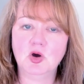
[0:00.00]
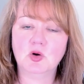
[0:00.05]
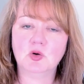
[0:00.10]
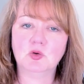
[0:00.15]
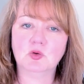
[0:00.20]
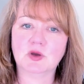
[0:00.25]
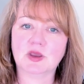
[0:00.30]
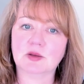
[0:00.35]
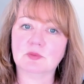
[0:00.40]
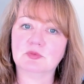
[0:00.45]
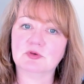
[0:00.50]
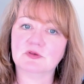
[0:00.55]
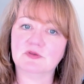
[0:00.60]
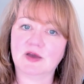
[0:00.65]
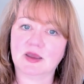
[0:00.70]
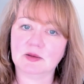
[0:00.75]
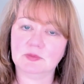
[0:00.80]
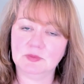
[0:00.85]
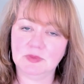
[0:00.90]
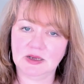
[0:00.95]
who can
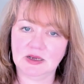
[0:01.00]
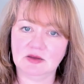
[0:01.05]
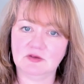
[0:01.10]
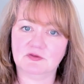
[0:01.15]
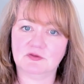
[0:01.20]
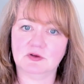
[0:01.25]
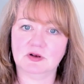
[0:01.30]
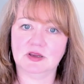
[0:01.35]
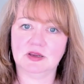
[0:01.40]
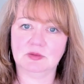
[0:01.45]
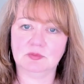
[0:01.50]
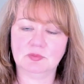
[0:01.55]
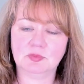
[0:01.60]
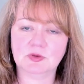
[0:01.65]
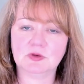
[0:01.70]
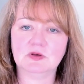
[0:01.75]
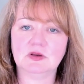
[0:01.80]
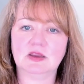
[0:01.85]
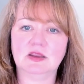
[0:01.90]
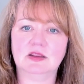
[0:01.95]
provide meaningful
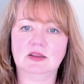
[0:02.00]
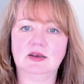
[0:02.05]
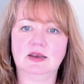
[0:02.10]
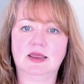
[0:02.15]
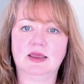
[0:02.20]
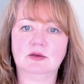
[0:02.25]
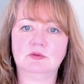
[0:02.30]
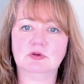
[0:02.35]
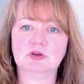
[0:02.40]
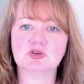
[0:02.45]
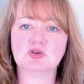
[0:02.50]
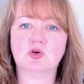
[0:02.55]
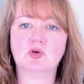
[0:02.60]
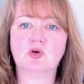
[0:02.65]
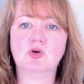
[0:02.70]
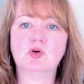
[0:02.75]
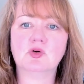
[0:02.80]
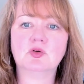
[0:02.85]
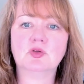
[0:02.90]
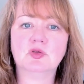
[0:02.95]
input in the language
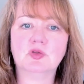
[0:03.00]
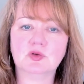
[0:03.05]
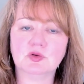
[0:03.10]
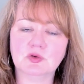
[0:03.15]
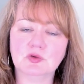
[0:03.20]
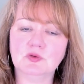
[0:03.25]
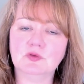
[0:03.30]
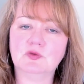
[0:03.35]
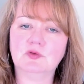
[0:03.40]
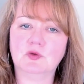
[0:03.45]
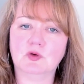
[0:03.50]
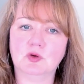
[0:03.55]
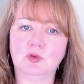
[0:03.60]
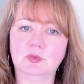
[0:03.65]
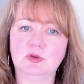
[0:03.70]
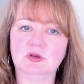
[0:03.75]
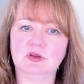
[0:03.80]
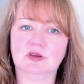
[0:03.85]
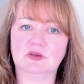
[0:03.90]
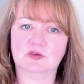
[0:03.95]
or through
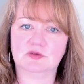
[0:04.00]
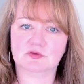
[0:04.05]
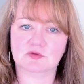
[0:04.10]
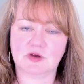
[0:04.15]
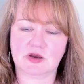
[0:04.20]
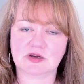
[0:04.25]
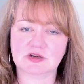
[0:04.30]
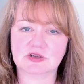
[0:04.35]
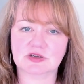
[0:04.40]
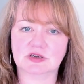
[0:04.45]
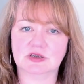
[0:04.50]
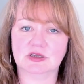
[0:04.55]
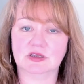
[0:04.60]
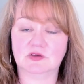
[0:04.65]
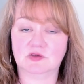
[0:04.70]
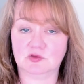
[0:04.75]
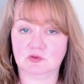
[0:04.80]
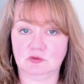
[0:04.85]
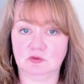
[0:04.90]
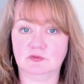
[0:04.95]
formal instruction
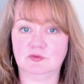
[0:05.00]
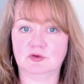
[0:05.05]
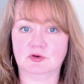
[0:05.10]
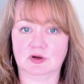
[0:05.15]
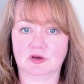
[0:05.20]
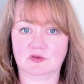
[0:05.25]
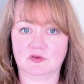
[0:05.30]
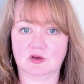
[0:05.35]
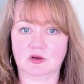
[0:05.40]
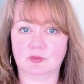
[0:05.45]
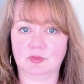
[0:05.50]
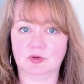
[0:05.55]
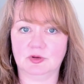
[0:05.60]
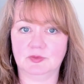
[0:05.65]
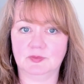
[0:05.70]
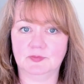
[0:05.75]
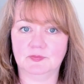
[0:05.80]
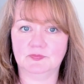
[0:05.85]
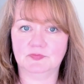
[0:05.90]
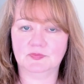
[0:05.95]
at school, for example.
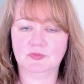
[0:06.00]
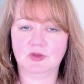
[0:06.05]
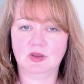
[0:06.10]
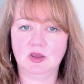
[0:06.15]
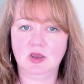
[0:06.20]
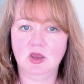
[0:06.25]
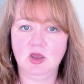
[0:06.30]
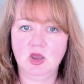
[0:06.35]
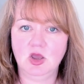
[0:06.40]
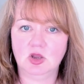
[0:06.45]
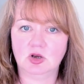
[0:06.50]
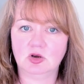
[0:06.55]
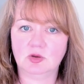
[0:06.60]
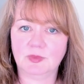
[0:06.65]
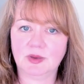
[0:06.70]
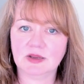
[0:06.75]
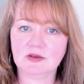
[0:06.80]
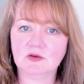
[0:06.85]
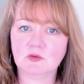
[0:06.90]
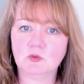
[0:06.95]
No
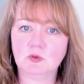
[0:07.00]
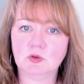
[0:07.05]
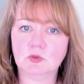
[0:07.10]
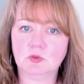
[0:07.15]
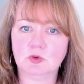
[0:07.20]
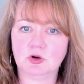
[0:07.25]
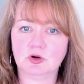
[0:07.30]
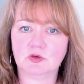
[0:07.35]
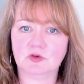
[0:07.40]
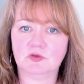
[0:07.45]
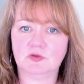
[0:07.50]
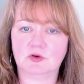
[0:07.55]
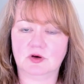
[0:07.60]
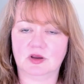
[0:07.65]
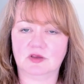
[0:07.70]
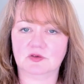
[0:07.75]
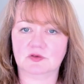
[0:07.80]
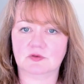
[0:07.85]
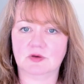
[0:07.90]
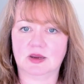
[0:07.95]
matter what works for
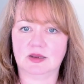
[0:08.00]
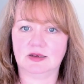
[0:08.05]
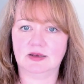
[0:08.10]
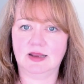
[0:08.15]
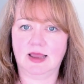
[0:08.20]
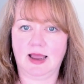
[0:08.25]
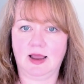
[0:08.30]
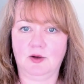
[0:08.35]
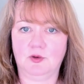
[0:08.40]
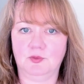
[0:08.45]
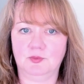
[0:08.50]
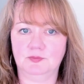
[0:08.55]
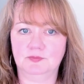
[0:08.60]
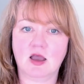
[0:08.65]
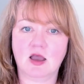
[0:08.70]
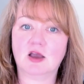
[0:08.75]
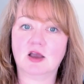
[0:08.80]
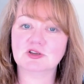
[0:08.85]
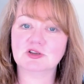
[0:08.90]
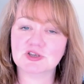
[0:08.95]
us right now,
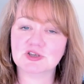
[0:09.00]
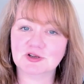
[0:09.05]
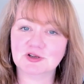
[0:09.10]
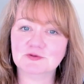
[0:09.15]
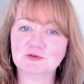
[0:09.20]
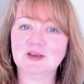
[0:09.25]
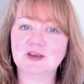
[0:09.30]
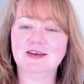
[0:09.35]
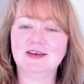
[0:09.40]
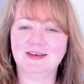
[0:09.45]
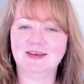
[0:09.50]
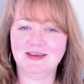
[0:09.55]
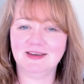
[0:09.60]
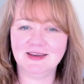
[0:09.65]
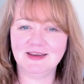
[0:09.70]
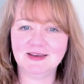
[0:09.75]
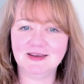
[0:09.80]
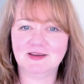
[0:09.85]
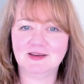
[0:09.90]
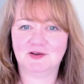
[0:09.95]
our children
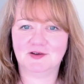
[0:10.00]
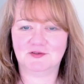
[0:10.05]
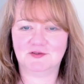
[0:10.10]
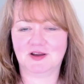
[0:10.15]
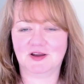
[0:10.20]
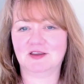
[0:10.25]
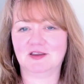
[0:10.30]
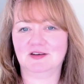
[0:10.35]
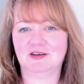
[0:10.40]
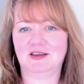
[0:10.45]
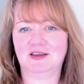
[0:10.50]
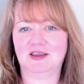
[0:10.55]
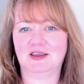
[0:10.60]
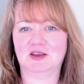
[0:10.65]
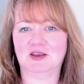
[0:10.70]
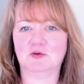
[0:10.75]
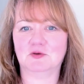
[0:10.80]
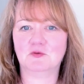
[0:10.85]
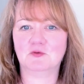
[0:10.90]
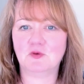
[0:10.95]
need regular
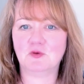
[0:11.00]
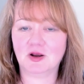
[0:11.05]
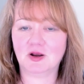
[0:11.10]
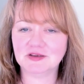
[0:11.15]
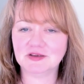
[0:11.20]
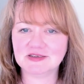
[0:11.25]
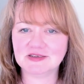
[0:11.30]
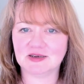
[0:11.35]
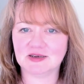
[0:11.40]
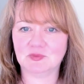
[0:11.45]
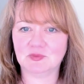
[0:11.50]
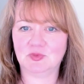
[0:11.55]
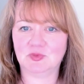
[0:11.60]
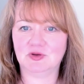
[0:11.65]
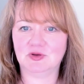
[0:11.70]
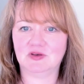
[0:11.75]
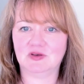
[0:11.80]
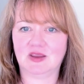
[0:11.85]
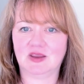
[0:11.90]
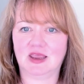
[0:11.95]
and quality
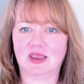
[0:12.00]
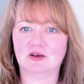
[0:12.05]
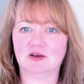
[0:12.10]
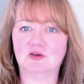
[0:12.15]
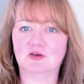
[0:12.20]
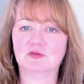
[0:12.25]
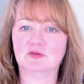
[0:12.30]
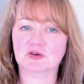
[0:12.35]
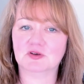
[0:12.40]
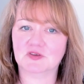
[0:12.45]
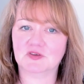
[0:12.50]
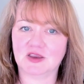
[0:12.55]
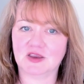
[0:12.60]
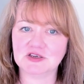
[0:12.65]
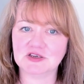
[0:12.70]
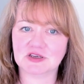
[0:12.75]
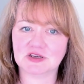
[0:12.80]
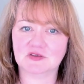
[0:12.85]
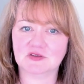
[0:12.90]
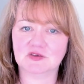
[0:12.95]
input and
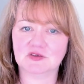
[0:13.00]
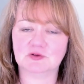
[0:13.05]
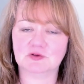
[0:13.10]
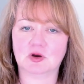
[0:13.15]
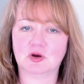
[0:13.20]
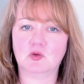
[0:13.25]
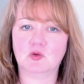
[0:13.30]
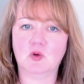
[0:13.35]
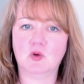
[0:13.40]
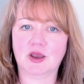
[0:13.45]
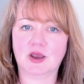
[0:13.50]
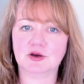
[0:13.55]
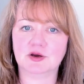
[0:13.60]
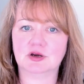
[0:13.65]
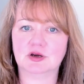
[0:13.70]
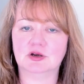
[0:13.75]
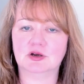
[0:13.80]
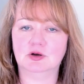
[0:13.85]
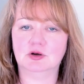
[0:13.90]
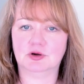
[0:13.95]
conversations to acquire
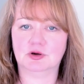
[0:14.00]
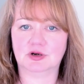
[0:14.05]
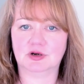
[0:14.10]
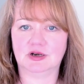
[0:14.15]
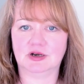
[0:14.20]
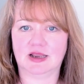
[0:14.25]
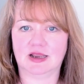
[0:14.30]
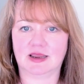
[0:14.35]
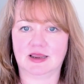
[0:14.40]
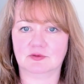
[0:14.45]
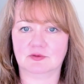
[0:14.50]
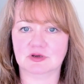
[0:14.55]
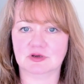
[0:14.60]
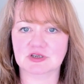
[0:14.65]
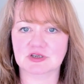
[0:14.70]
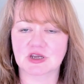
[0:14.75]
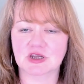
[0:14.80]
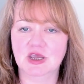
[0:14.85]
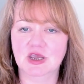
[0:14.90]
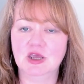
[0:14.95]
and learn a language,